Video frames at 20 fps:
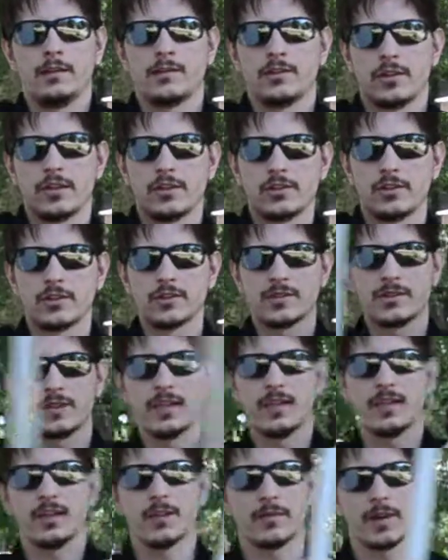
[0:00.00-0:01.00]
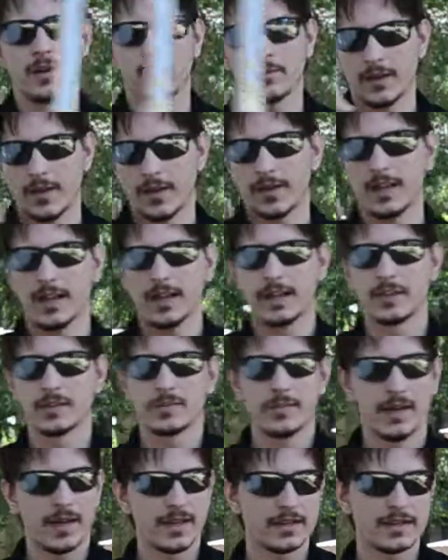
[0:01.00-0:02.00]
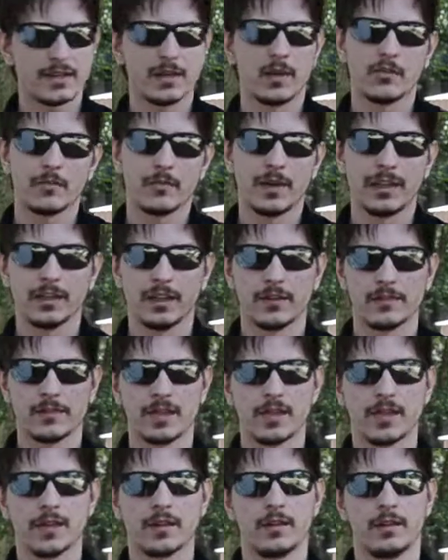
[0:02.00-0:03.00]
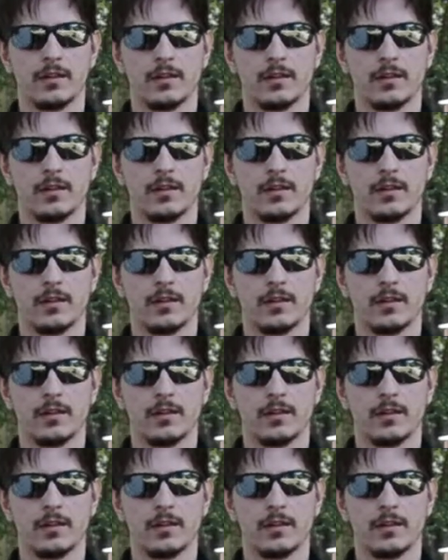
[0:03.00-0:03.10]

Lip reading: So as you can see here, my right hand is passing over my left hand.